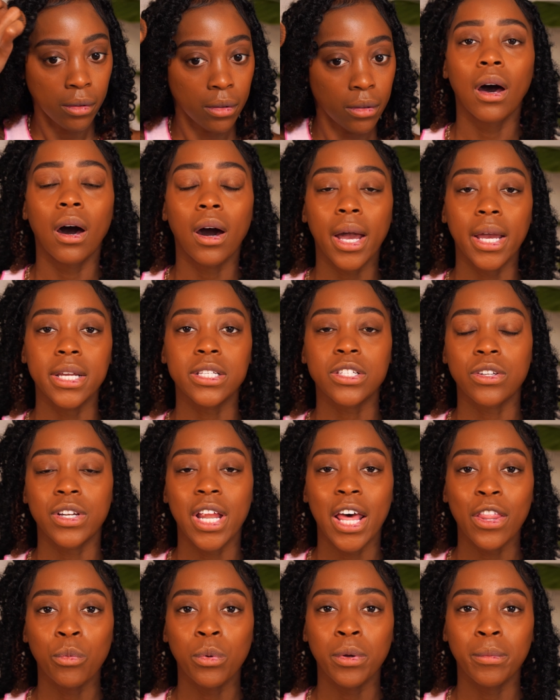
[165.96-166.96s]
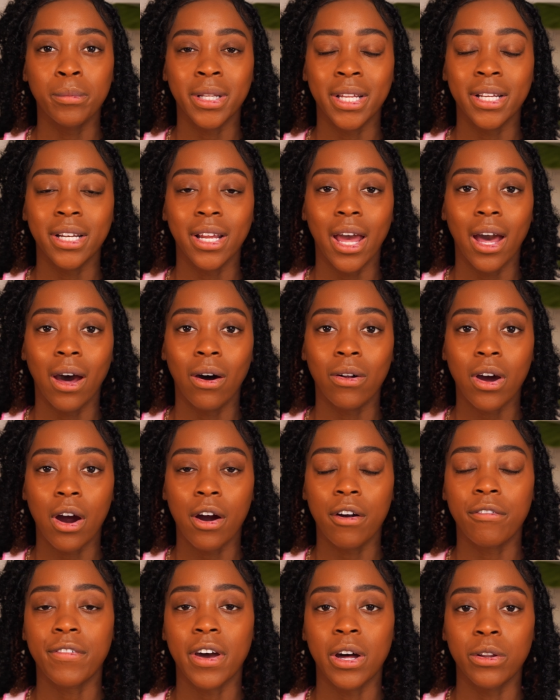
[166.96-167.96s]
Okay, so now that we blended out
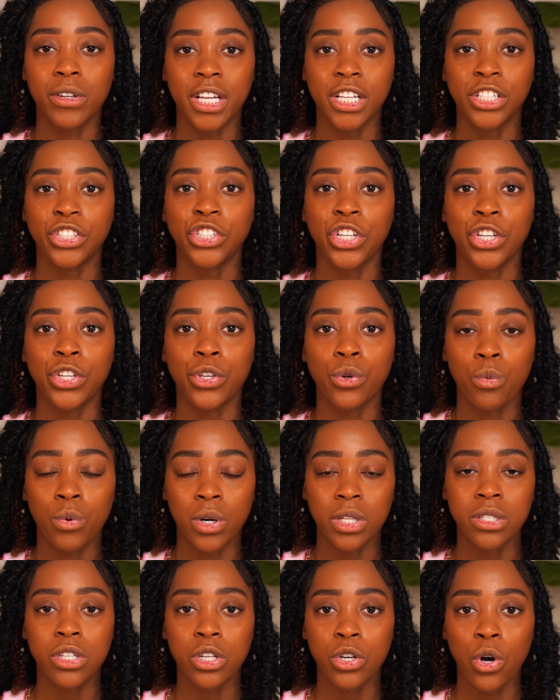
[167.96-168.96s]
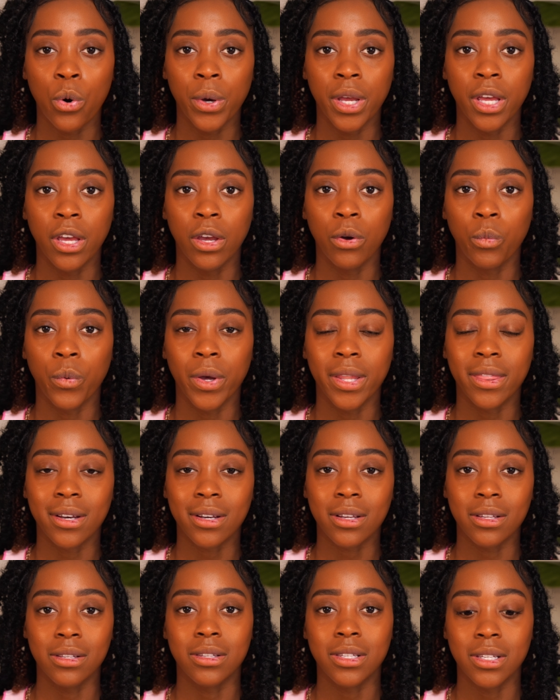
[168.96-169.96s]
our foundation, you want to go in with a
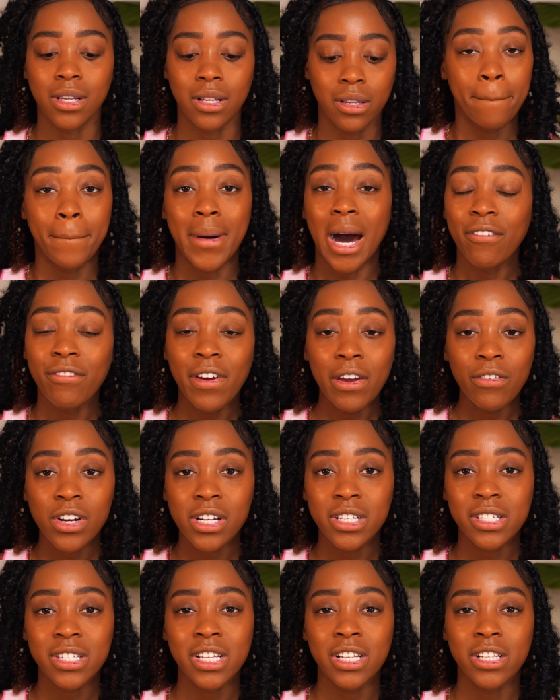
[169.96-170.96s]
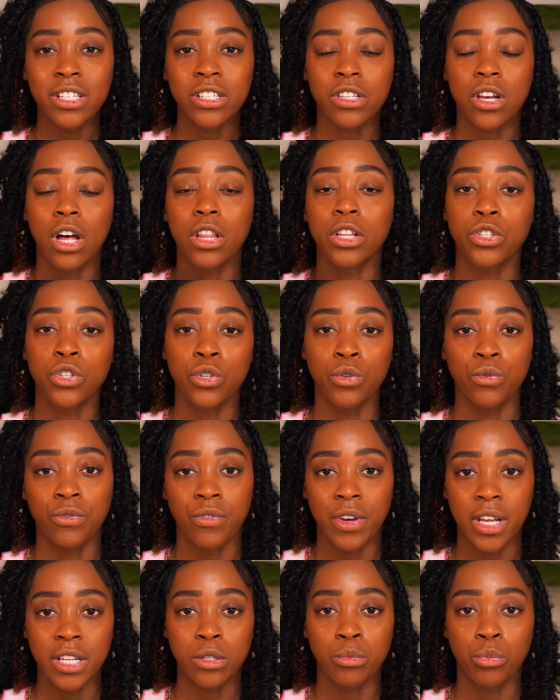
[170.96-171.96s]
concealer. My favorite concealers are the Too
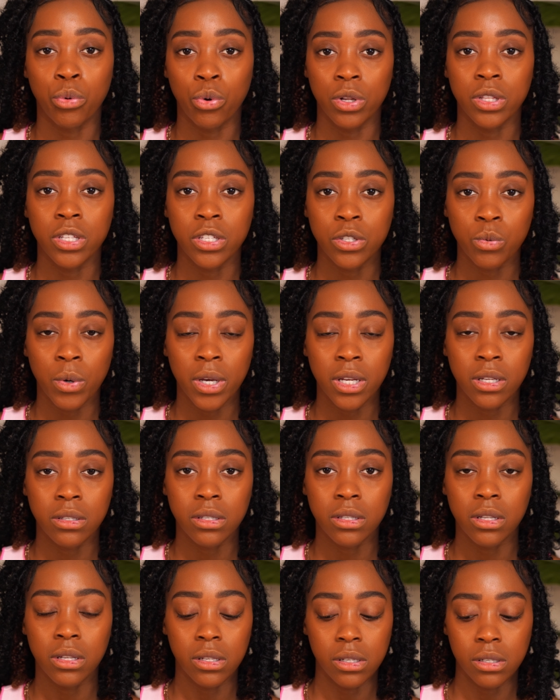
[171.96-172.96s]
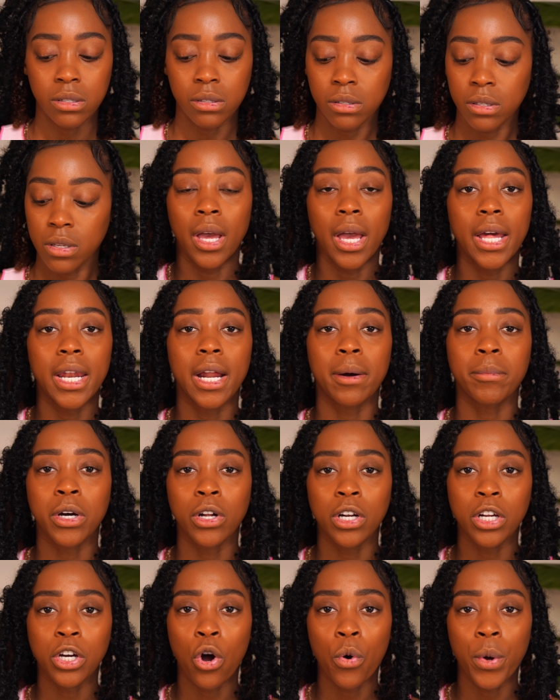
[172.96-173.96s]
Faced Born This Way concealers. And I'm
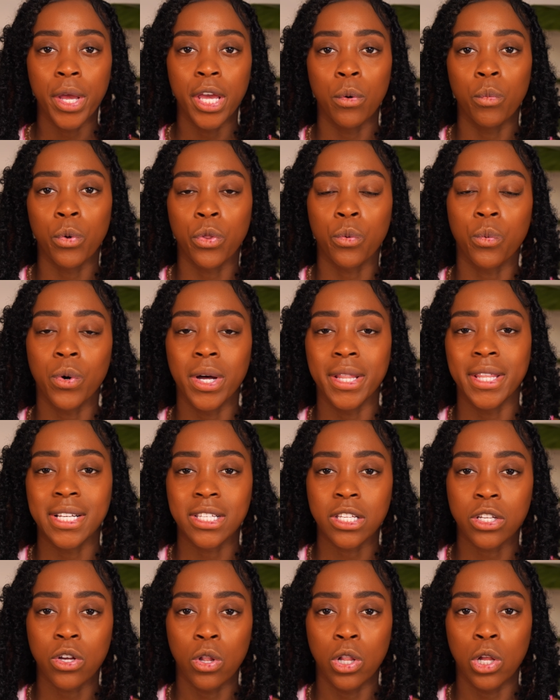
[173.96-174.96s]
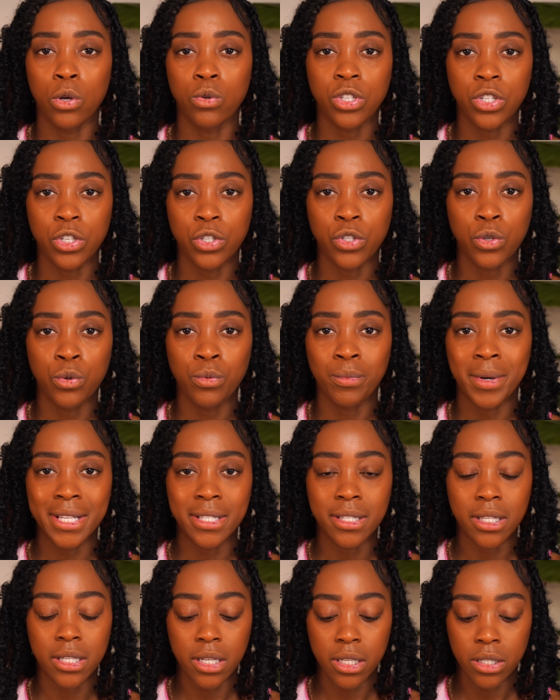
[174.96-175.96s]
going to go in with one that's closer to my
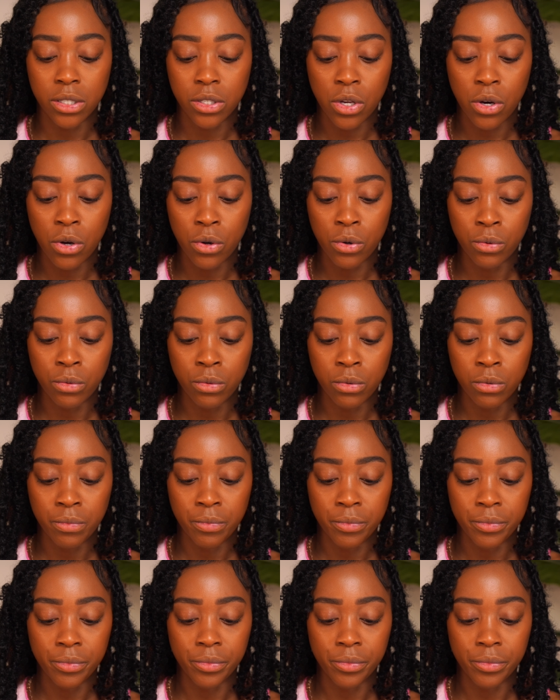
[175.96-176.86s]
skin tone.